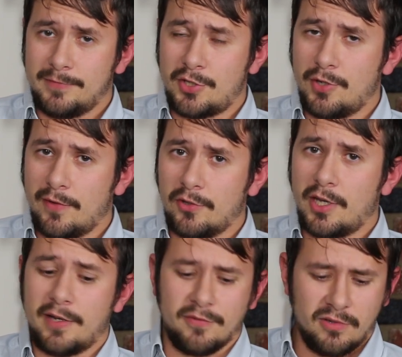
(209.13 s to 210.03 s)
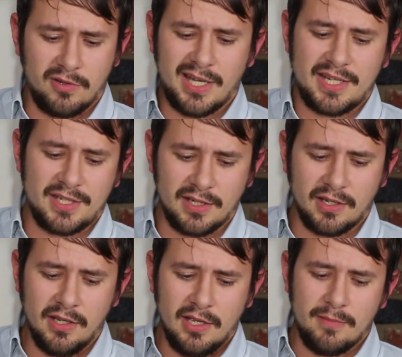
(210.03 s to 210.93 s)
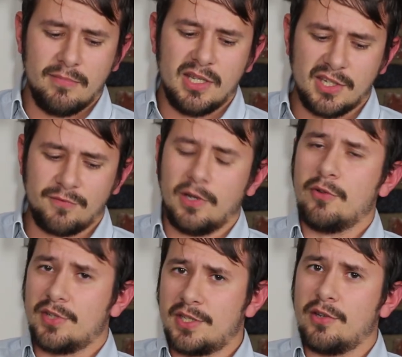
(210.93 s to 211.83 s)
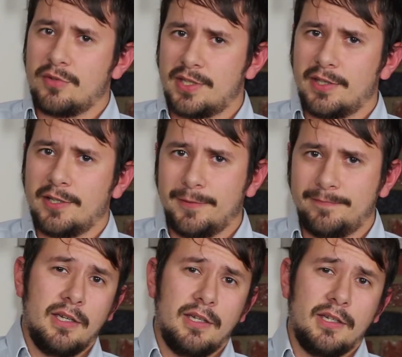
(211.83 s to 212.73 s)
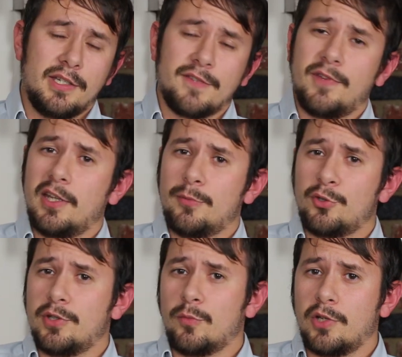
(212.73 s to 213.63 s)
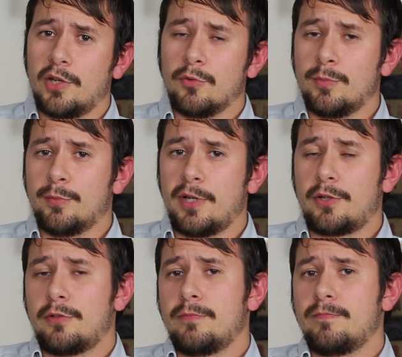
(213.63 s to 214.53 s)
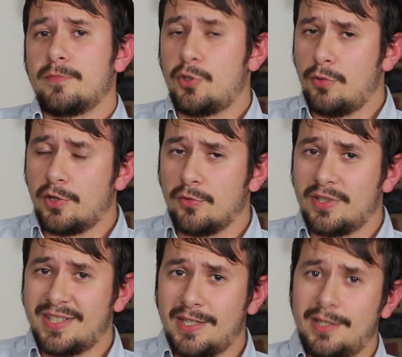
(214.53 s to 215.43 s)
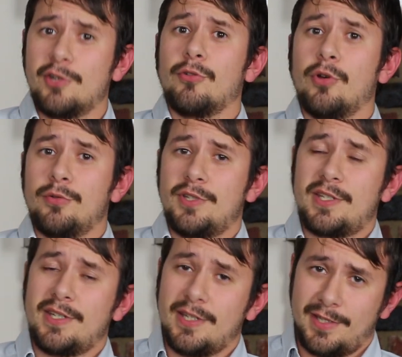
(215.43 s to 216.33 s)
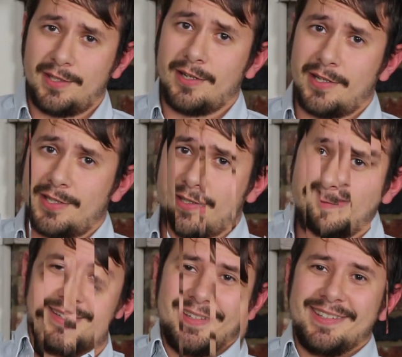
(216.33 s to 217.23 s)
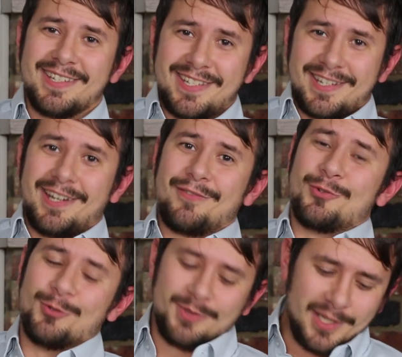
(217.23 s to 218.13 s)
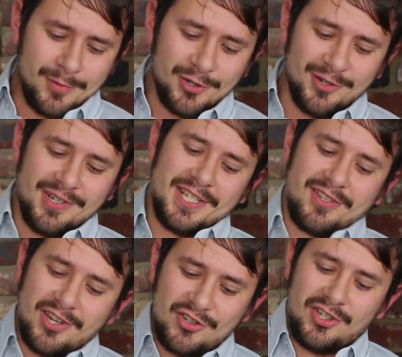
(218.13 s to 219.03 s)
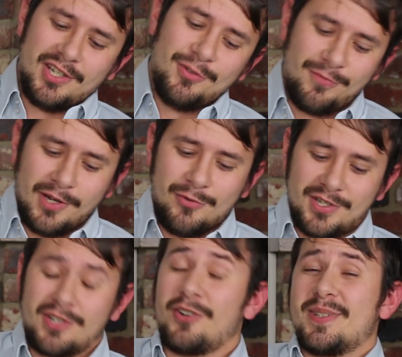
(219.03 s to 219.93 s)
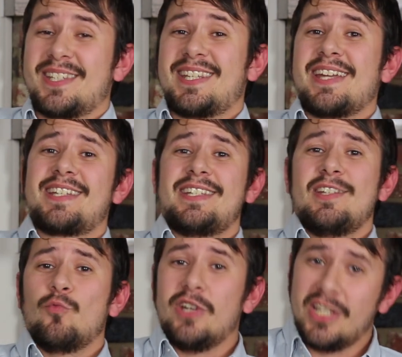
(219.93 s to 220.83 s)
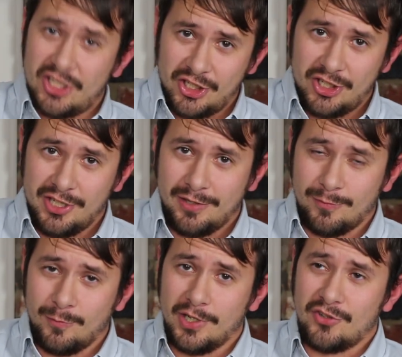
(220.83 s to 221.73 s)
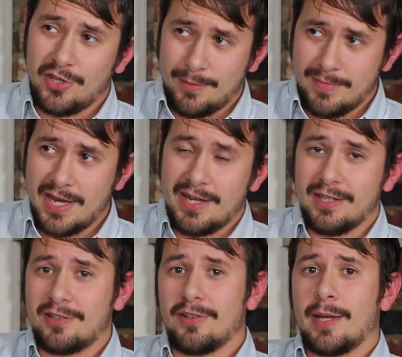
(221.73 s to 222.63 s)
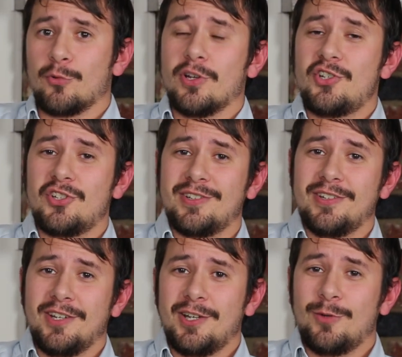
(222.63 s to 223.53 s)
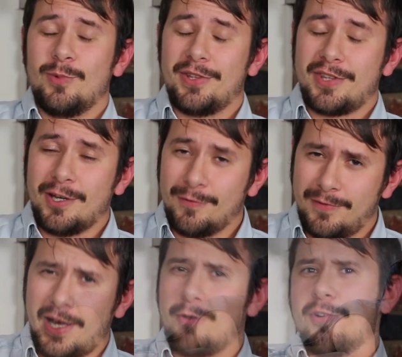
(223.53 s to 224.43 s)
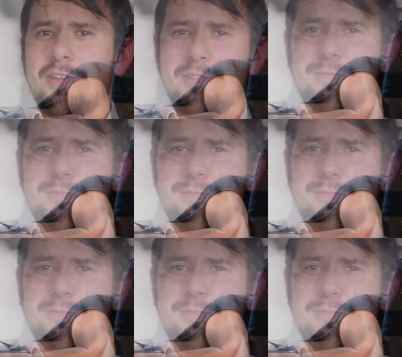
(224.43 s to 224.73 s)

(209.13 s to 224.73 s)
So you have a lot of classic men's fragrance notes in there. It's available in a one hundred milliliter bottle. two hundred ten euros is the cost. And this is kind of cool. Demeter is launching a new fragrance called Sexy Witch, which they made in collaboration with Elvira,